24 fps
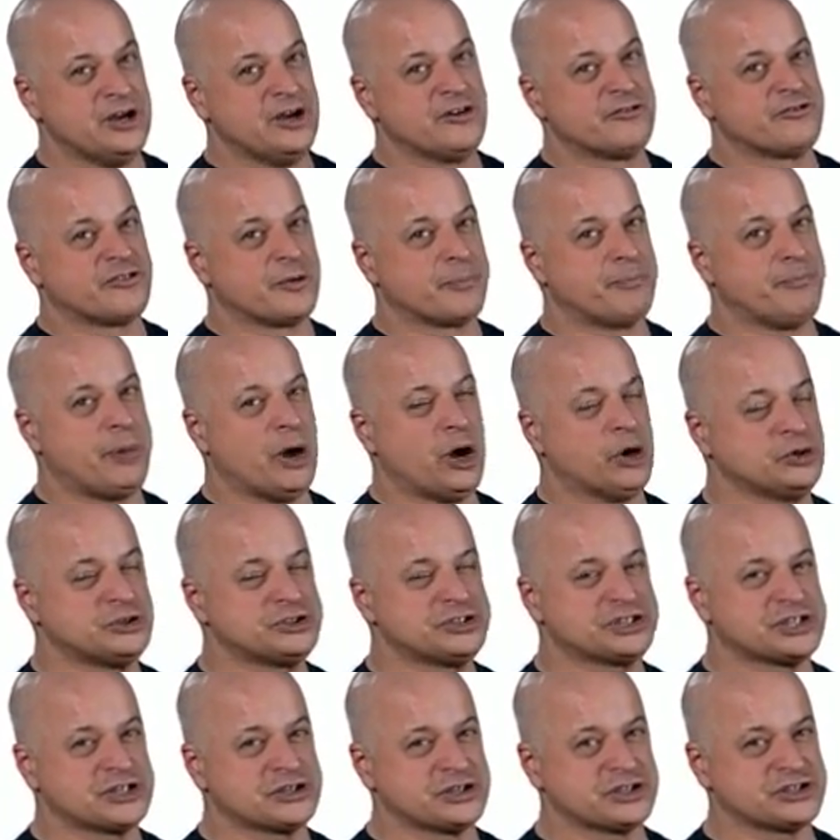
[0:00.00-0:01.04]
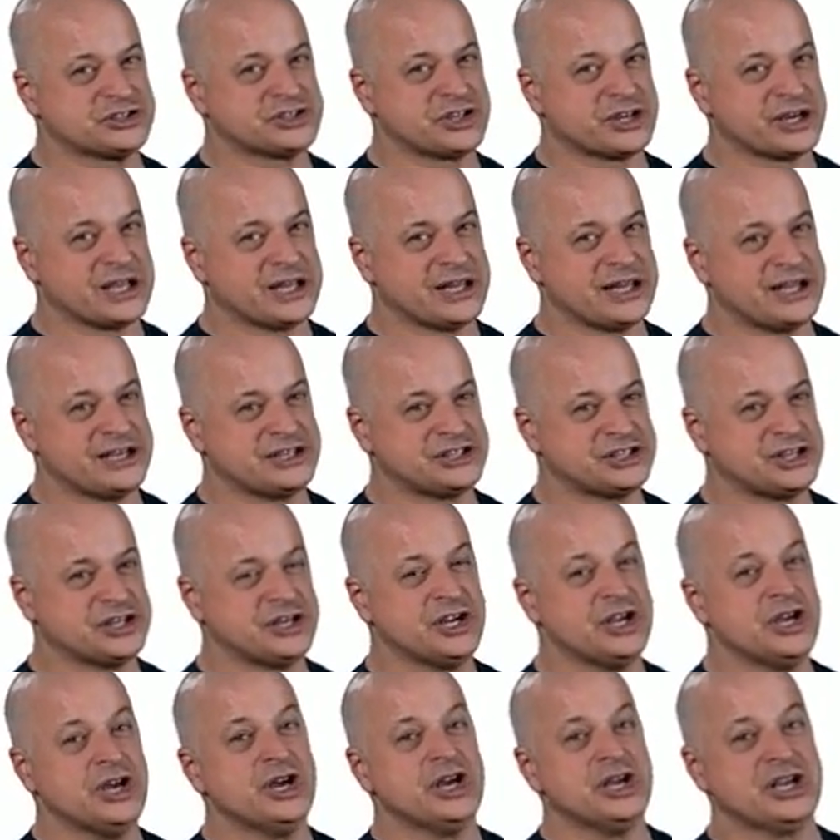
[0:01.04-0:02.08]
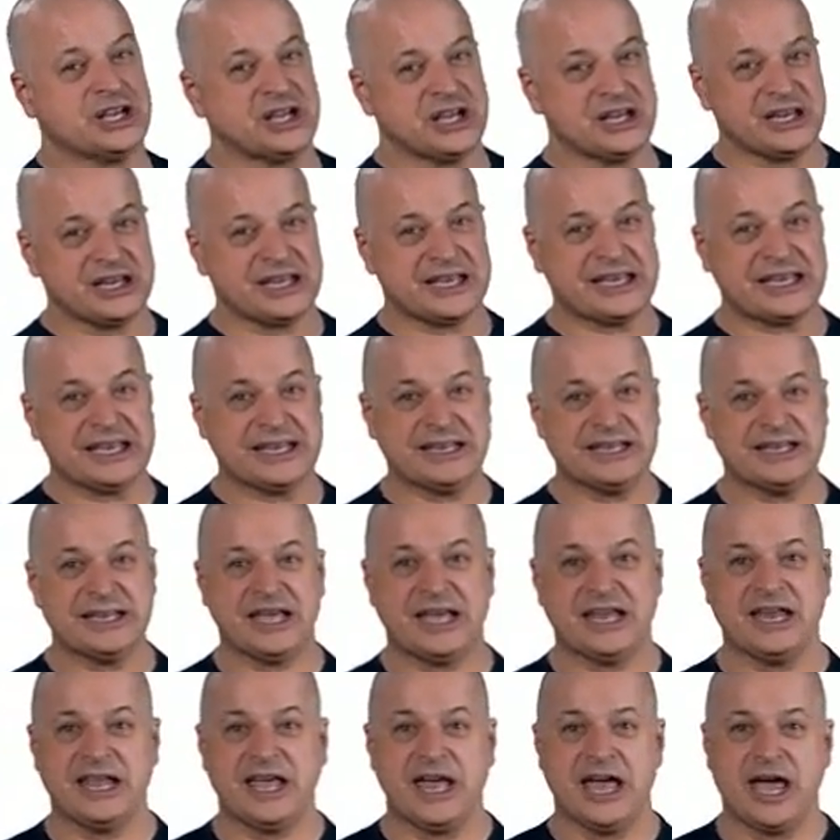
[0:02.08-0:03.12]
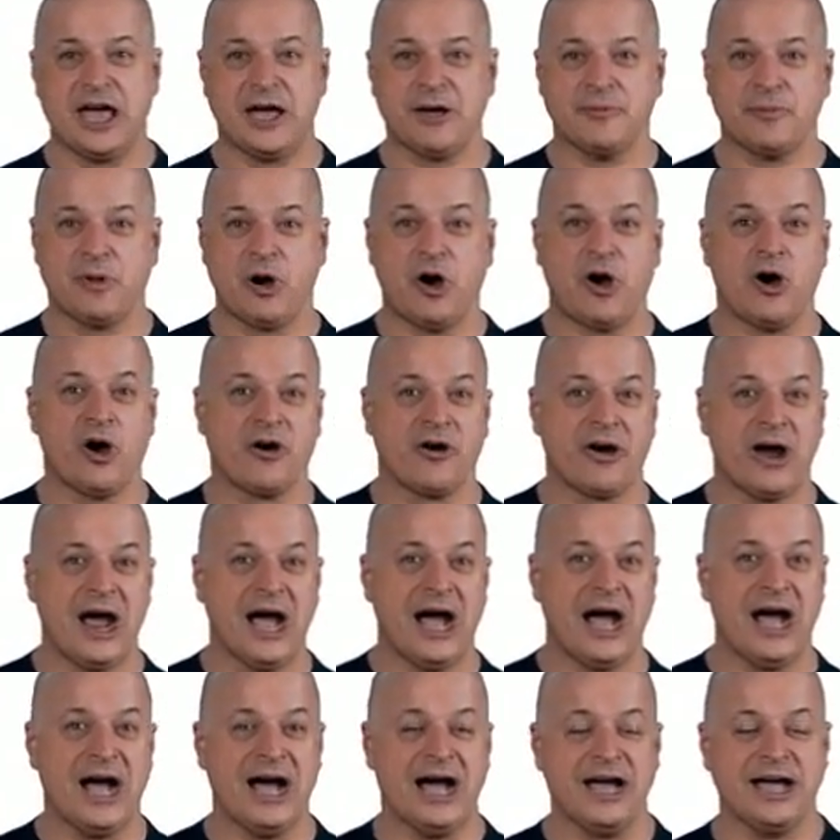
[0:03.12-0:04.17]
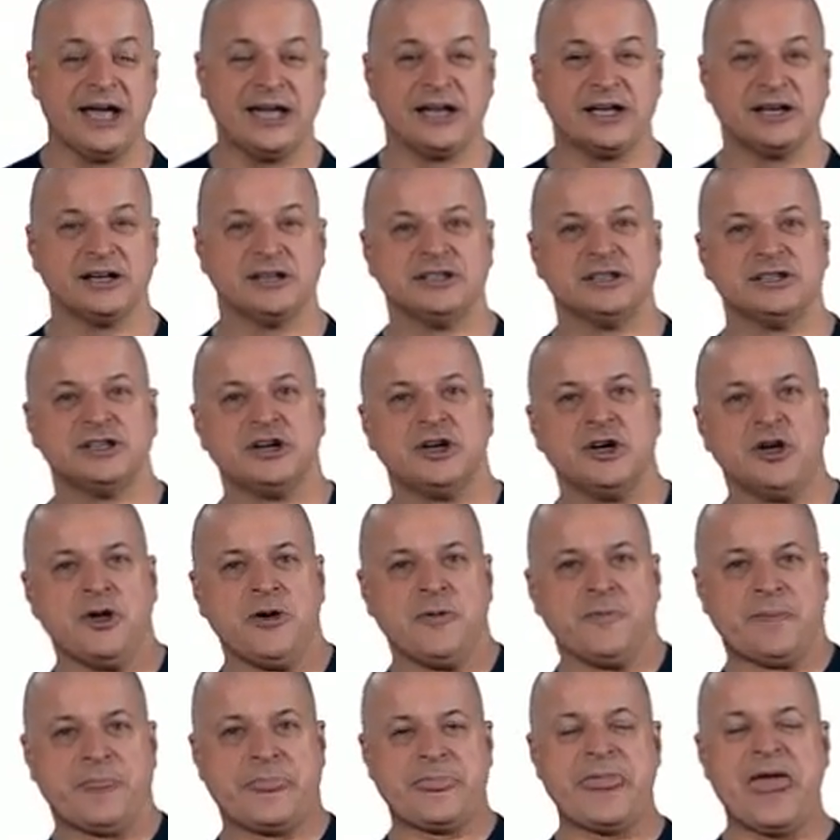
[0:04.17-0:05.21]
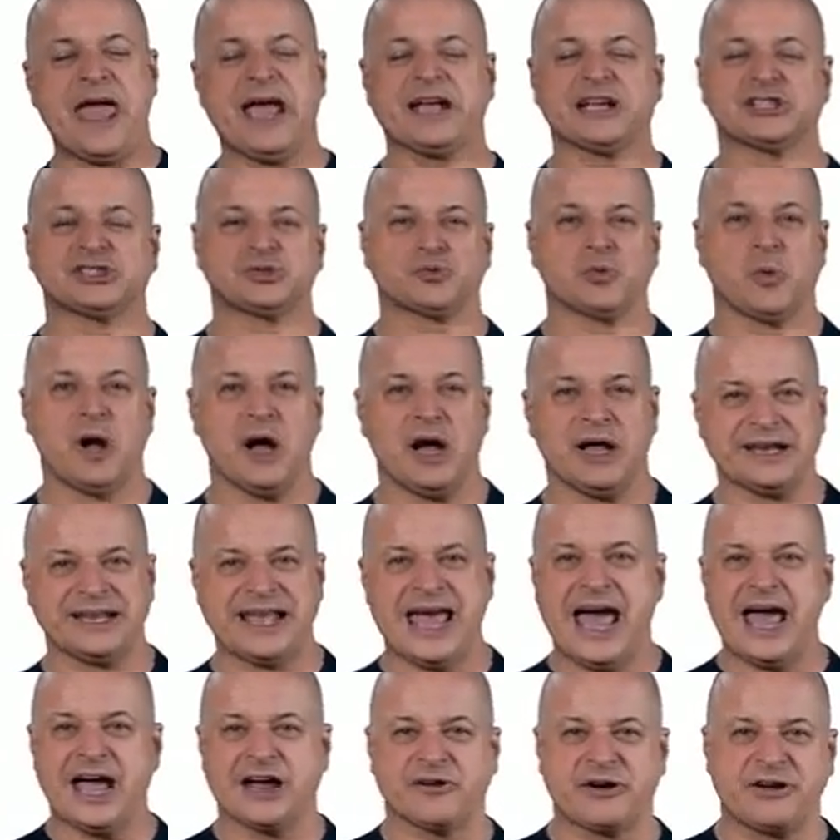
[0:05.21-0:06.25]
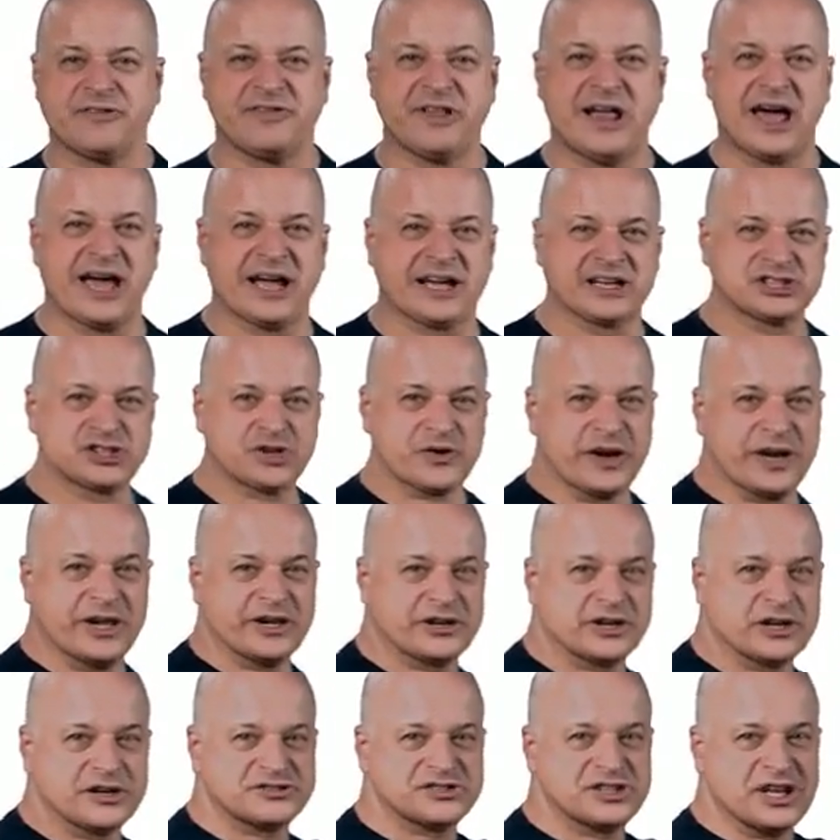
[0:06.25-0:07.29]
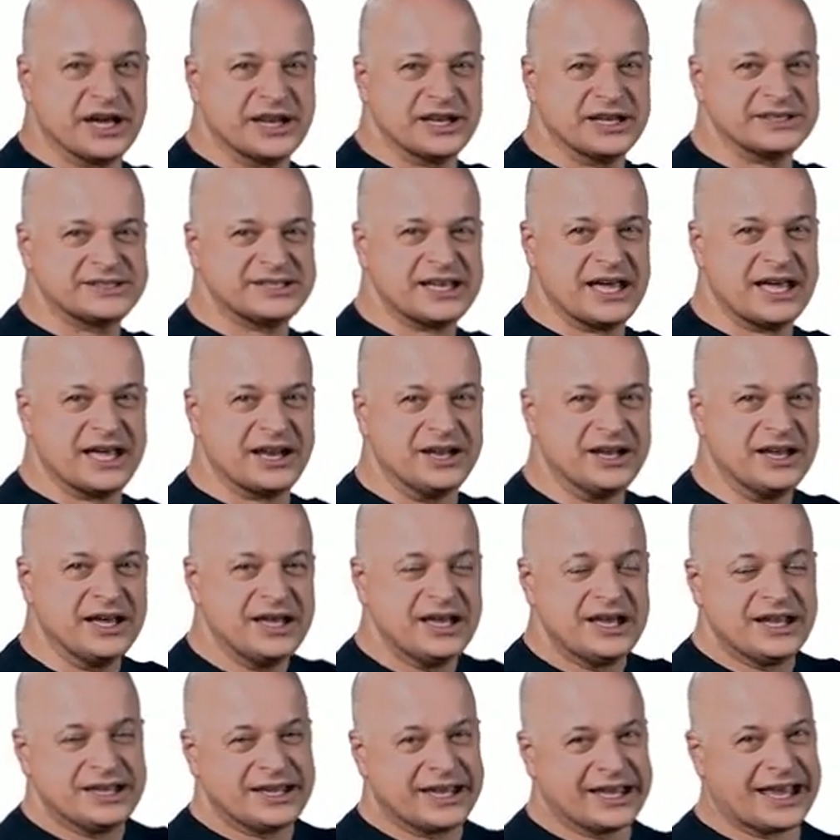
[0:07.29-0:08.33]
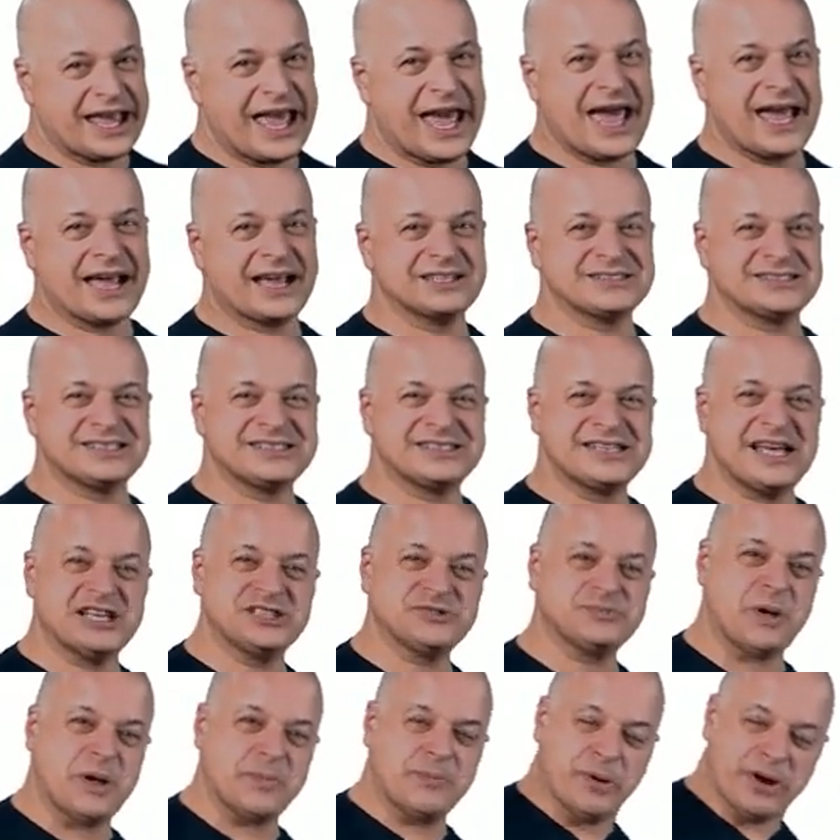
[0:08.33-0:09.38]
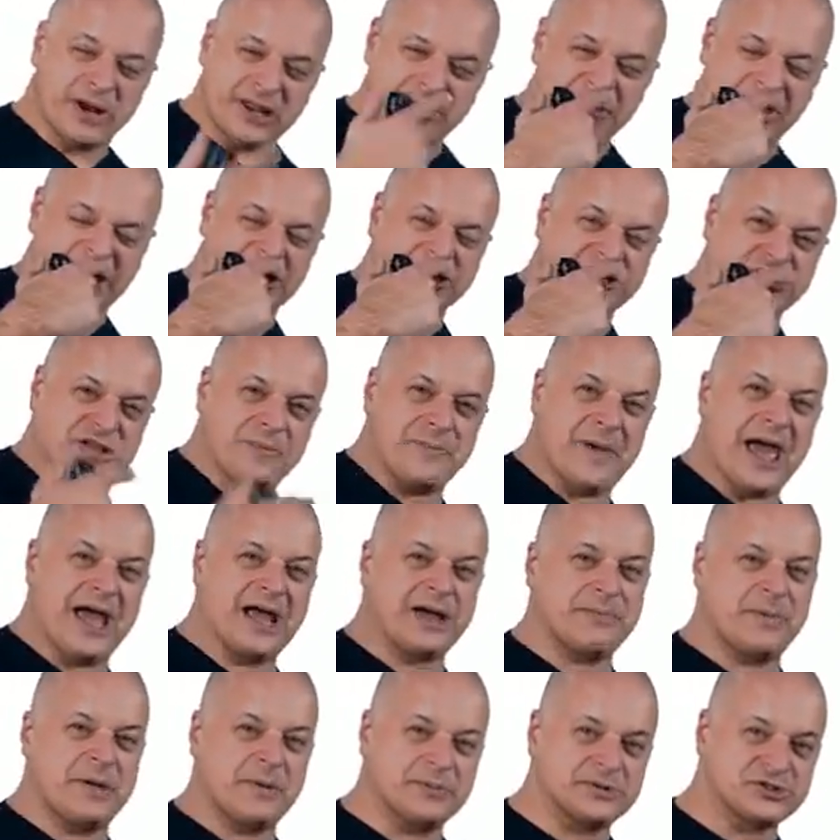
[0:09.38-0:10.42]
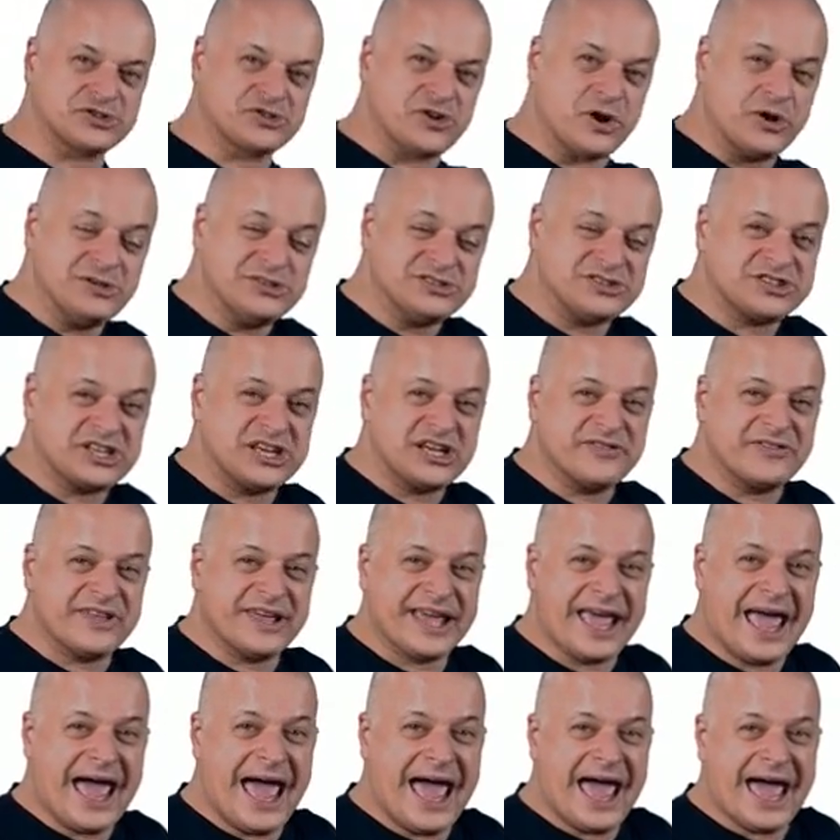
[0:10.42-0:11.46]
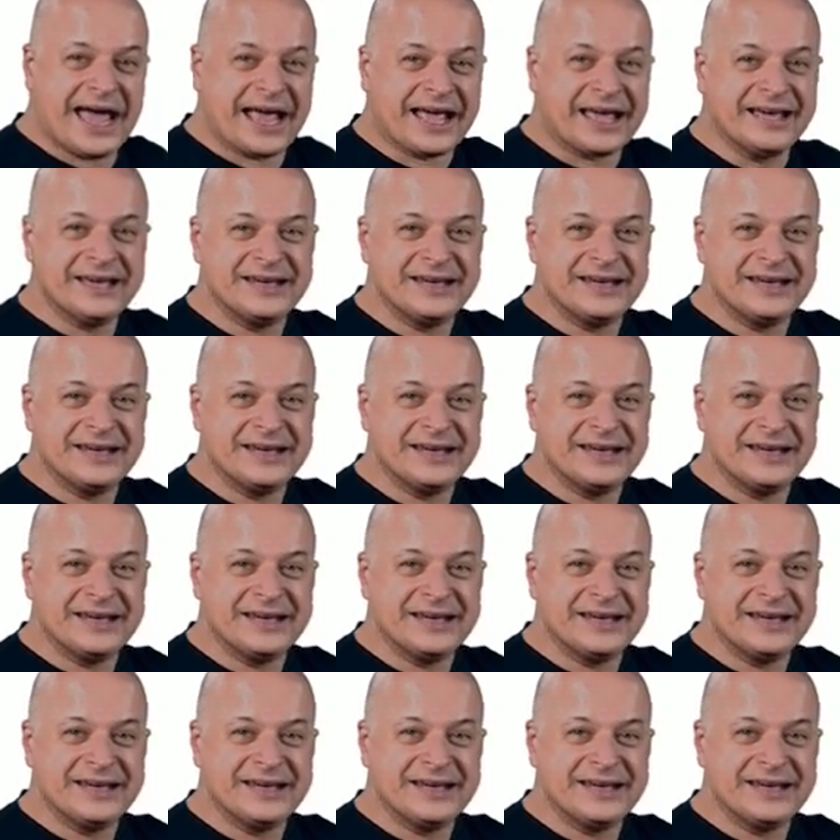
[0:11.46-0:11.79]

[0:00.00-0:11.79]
For posterior circulation, you need an MRI. Next one, gag reflex, cranial nerves 9 and 10. The gag is assessed by putting things in the back of people's throat and seeing if they gag.